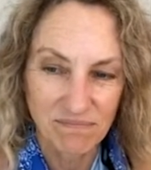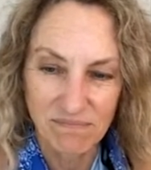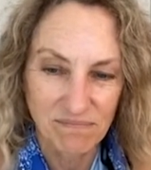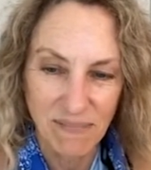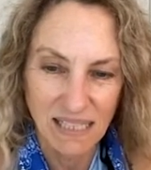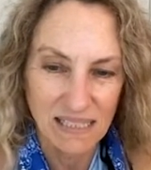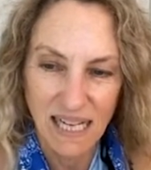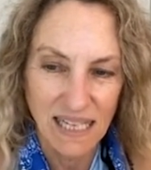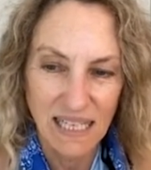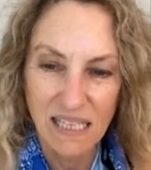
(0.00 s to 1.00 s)

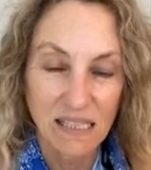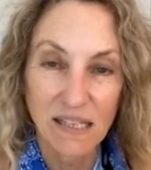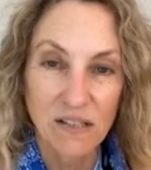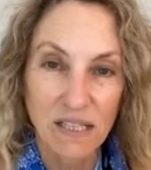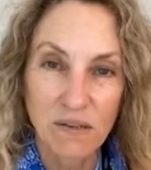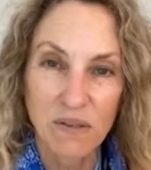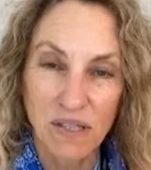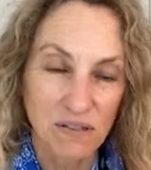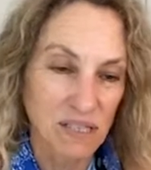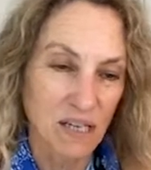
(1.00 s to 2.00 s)
maintaining clarity with
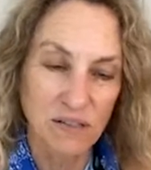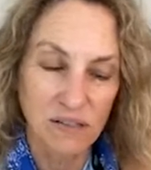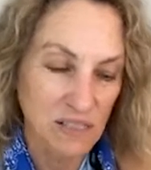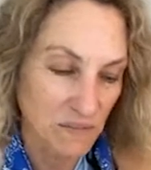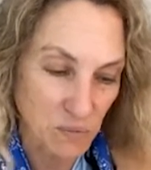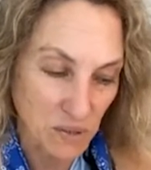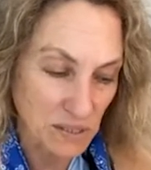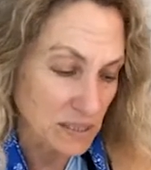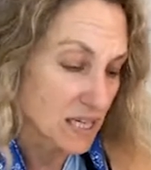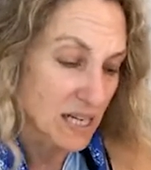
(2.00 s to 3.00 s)
using all those different
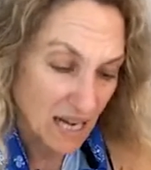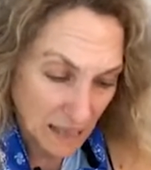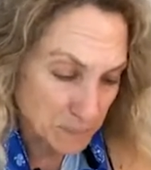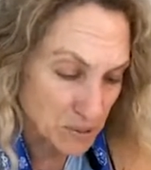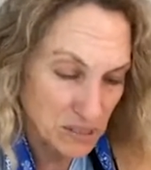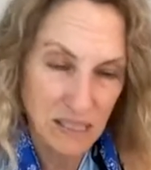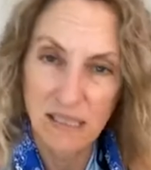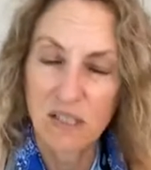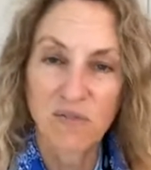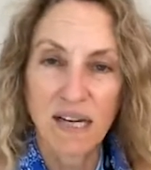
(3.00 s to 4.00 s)
words. I personally
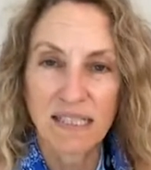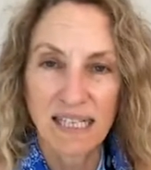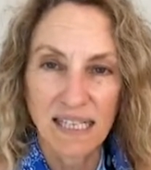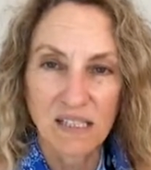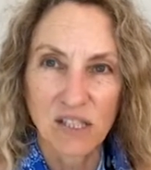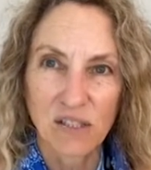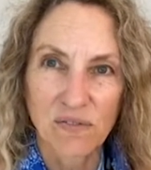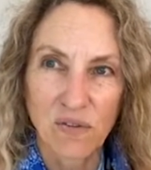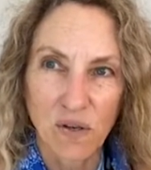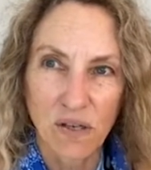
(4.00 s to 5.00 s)
just find it easier
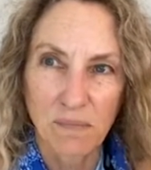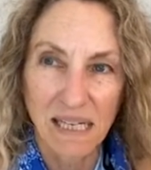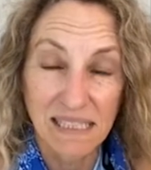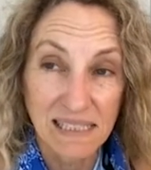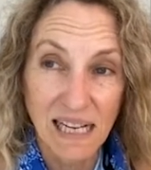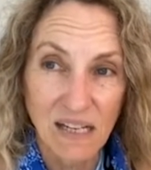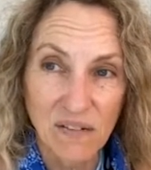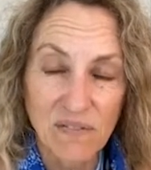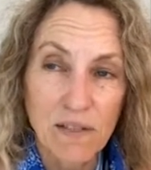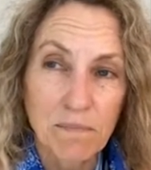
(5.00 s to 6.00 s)
for
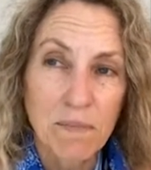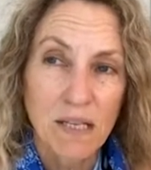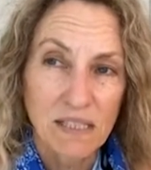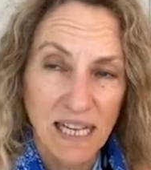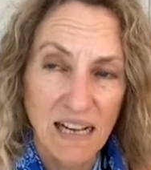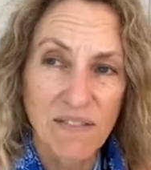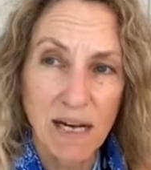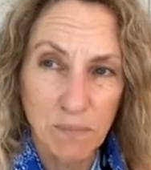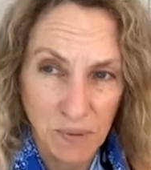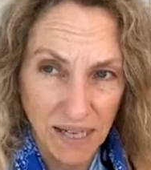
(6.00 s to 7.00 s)
myself to have
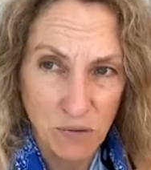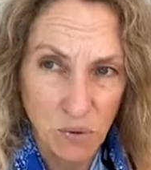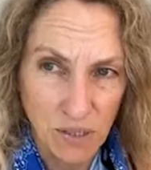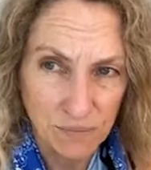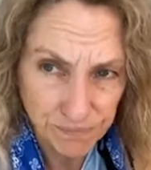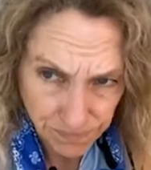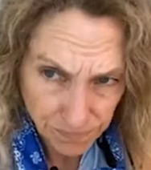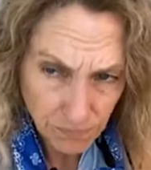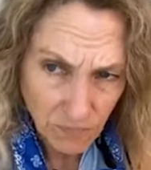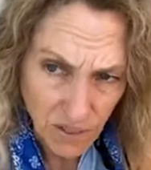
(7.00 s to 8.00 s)
that break word
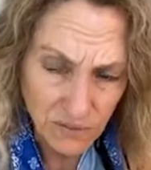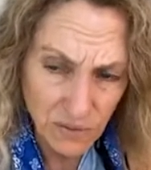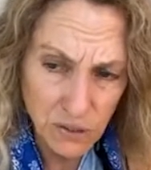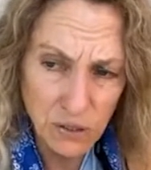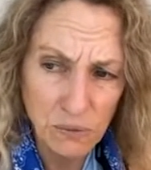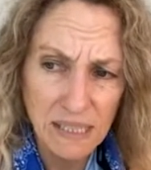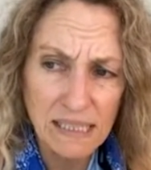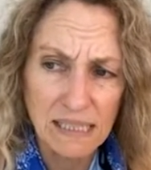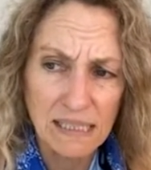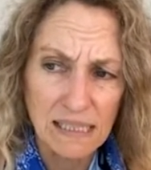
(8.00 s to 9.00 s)
for 2
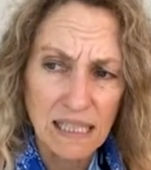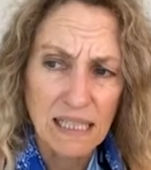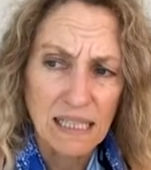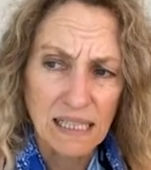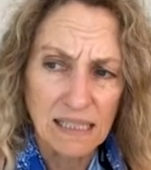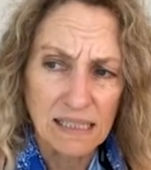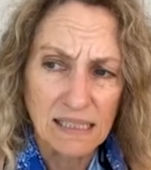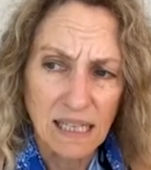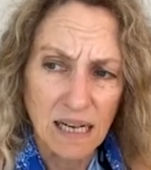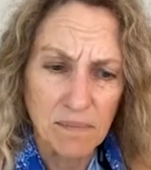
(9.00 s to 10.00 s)
reasons.
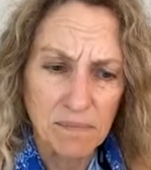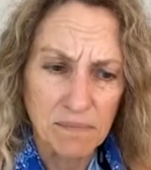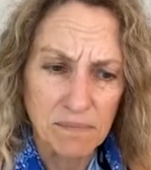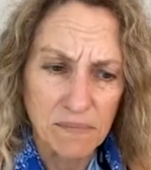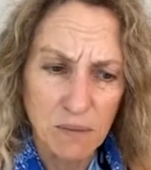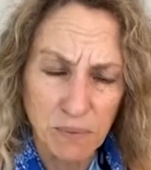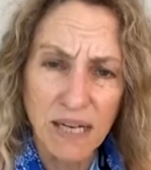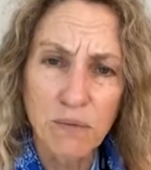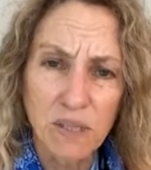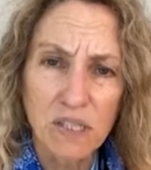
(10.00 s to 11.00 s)
Is the
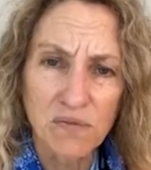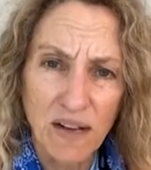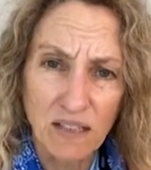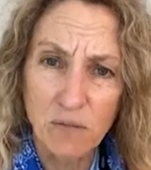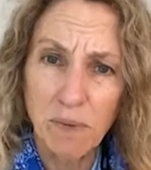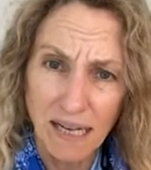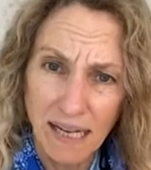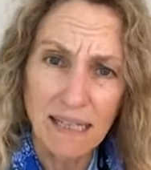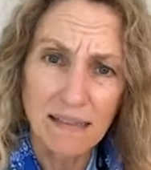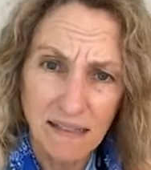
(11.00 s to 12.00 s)
break word is followed
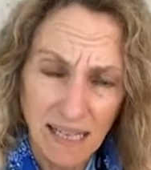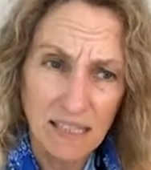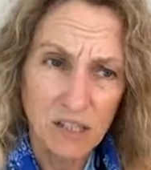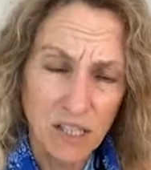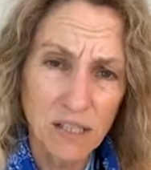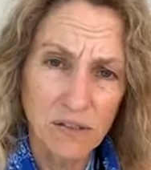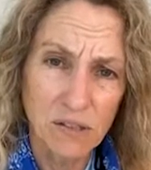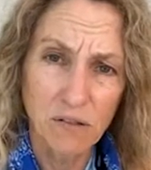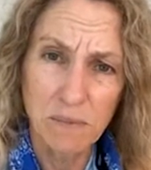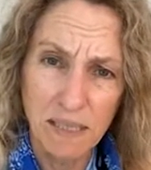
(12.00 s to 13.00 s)
by the next cue.
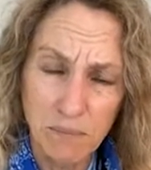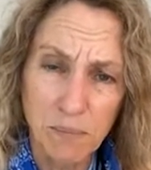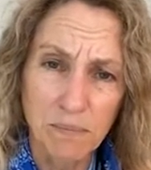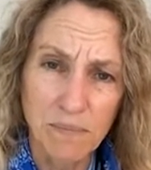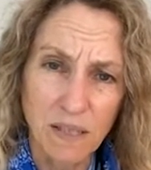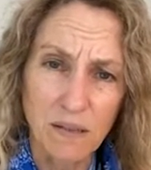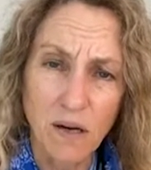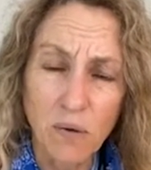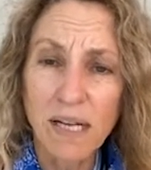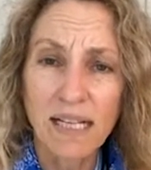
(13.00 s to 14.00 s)
So it would be,
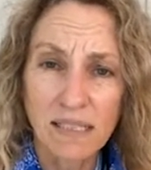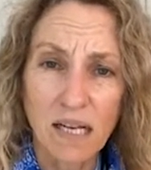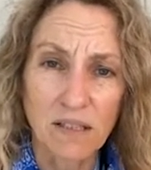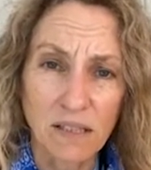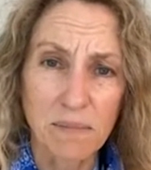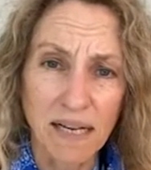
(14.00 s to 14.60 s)
okay tunnel, and